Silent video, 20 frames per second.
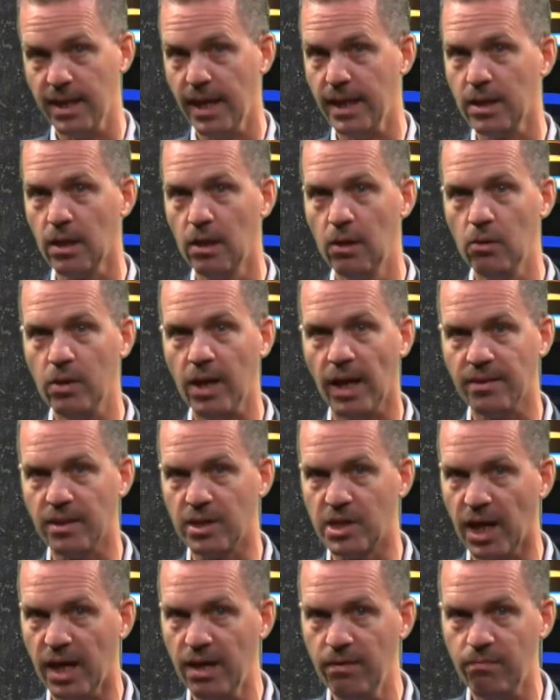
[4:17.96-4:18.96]
take a look at the
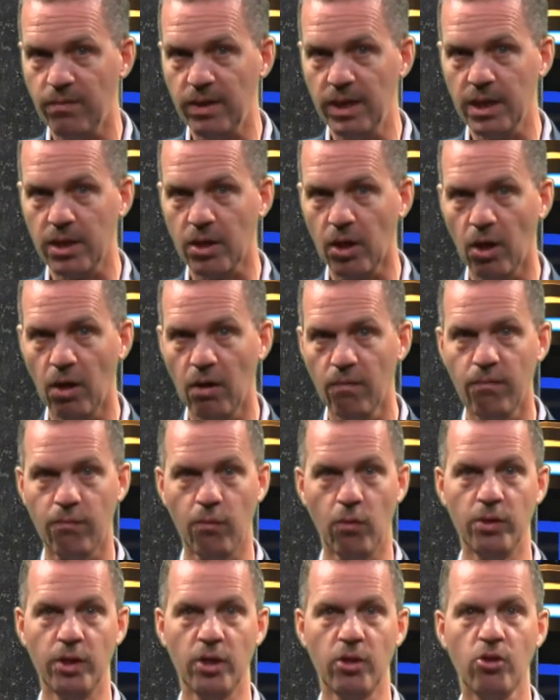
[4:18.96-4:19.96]
JV curve
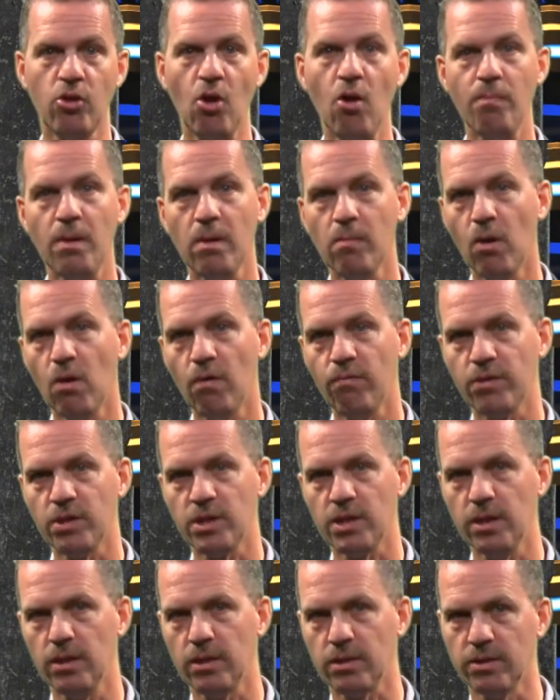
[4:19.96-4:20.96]
for the top amorphous
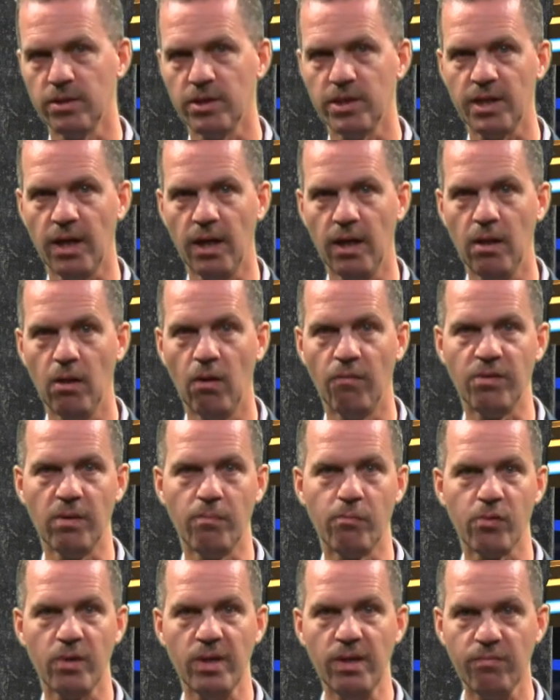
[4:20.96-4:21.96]
silicon cell of the
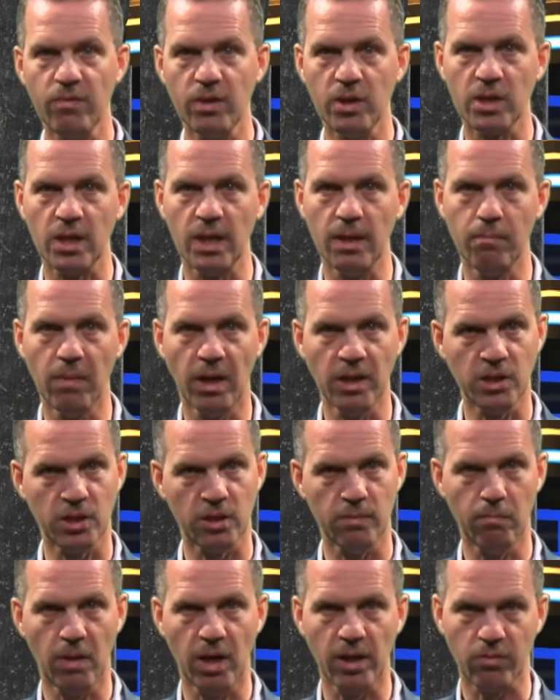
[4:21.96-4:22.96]
previously
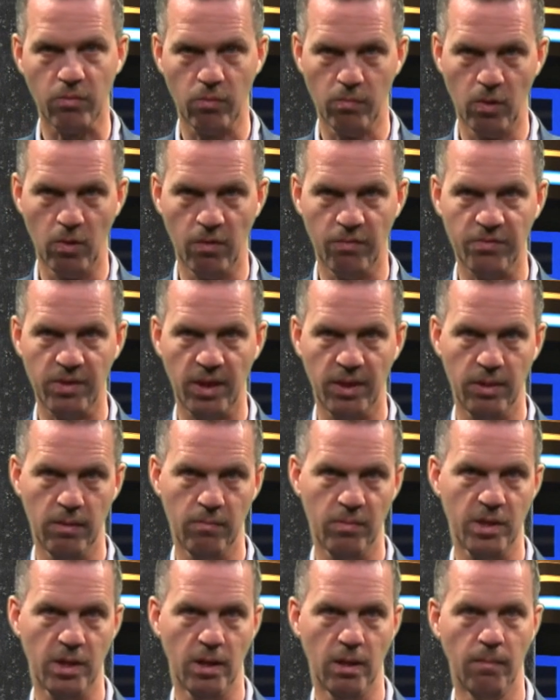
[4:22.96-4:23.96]
mentioned micromorph
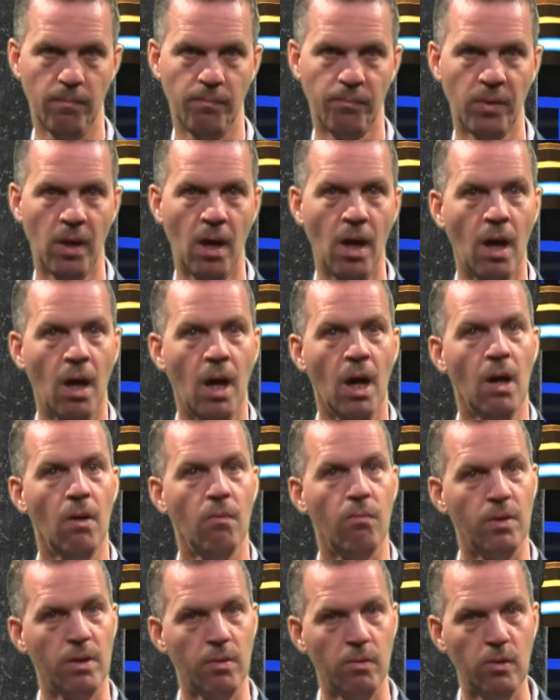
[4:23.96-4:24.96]
tandem cell.
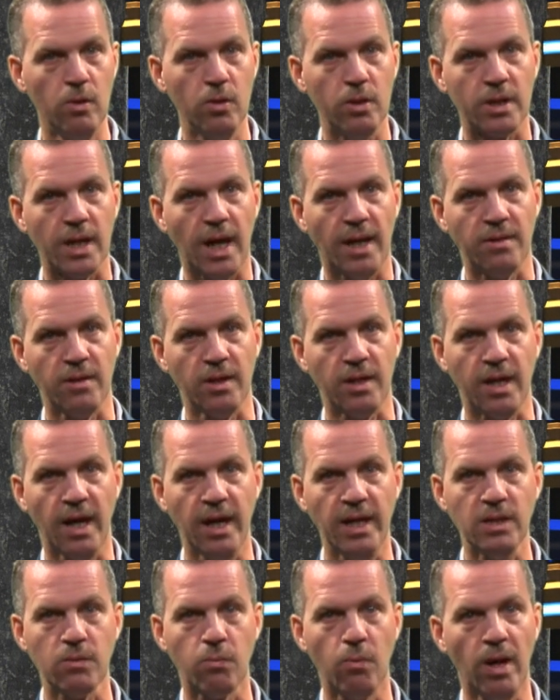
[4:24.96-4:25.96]
We look at the
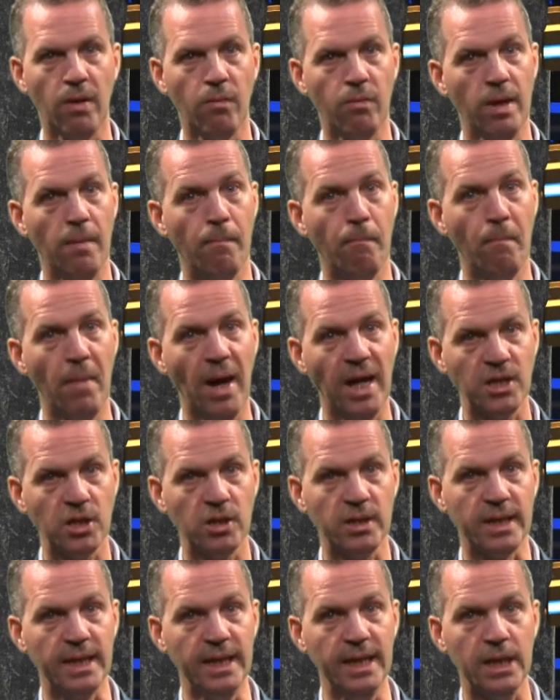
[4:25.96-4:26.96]
case where we measure
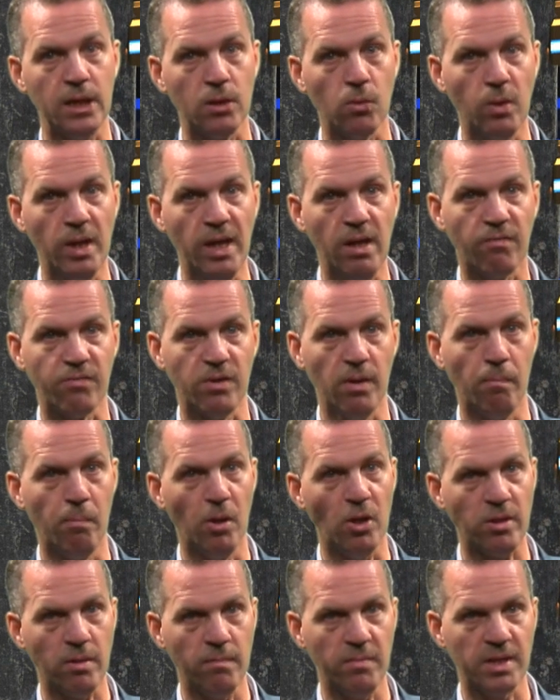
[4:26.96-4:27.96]
the EQE of the
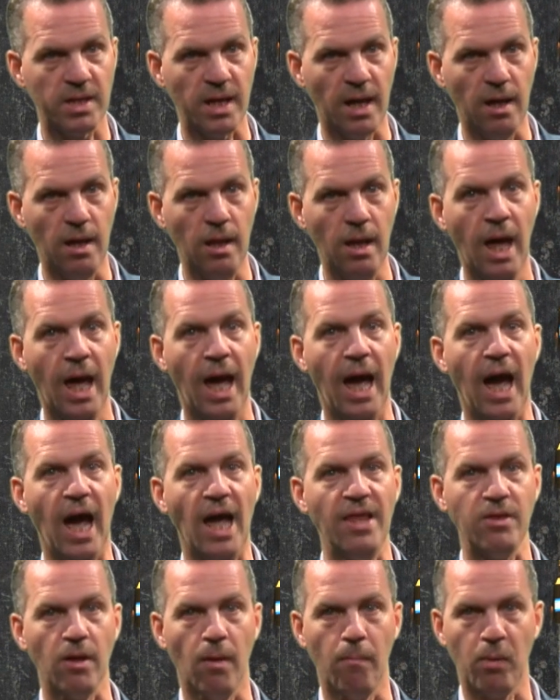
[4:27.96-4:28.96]
bottom cell
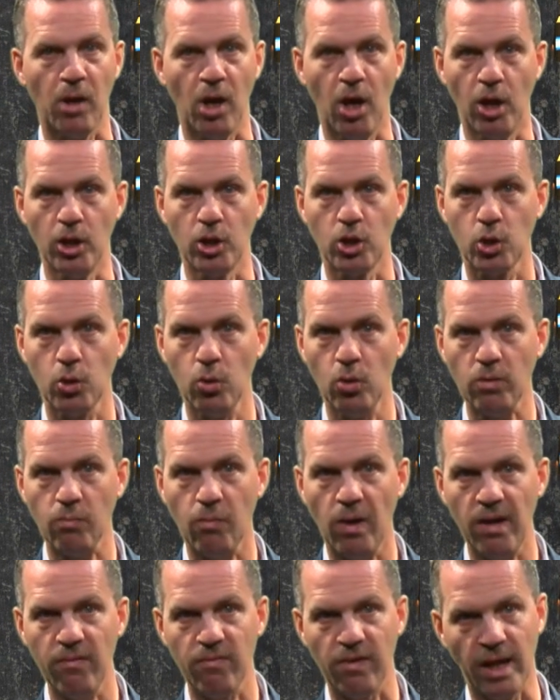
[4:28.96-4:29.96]
and apply short
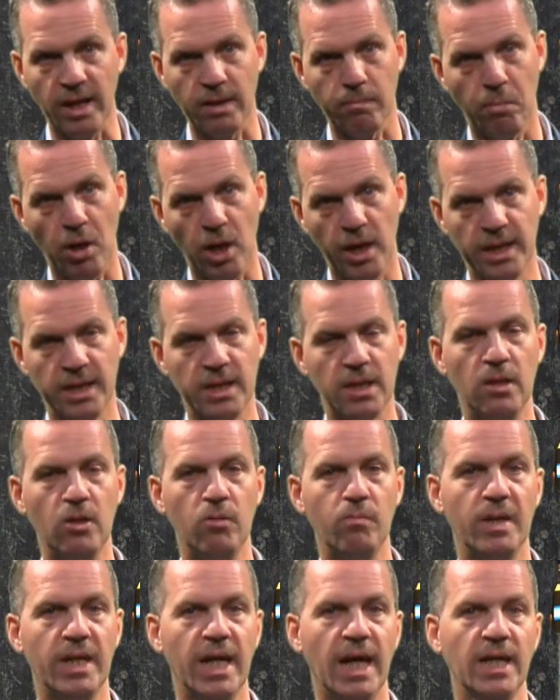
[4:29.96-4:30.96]
wavelength bias
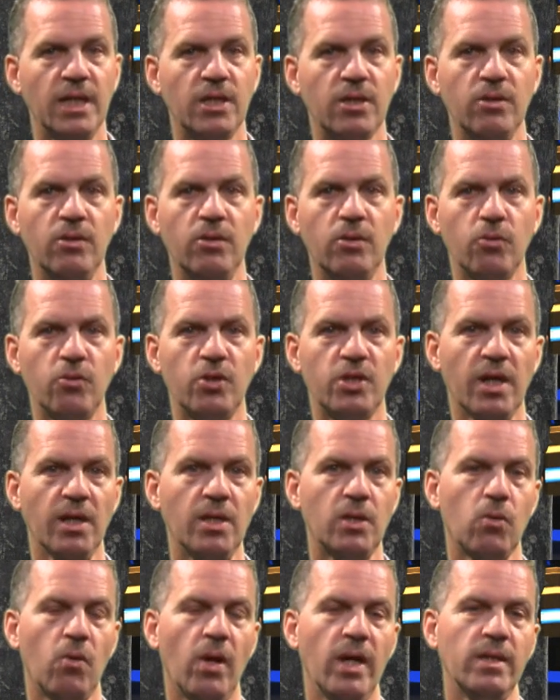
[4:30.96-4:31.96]
illumination to
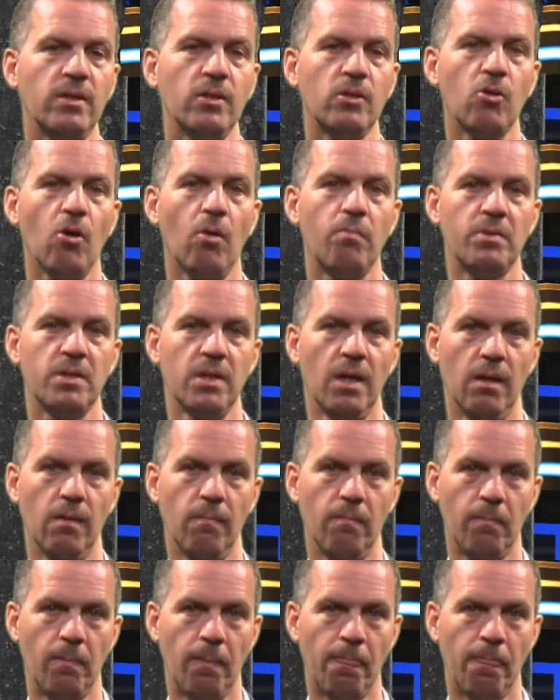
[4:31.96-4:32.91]
saturate the top cell.